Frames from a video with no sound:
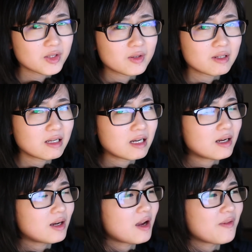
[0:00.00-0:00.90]
So like,
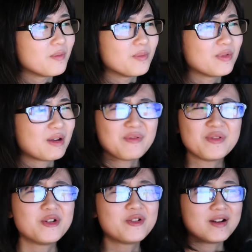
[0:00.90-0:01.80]
I have
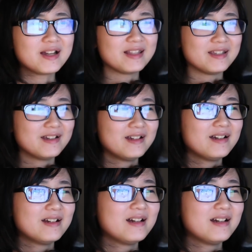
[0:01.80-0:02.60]
no idea.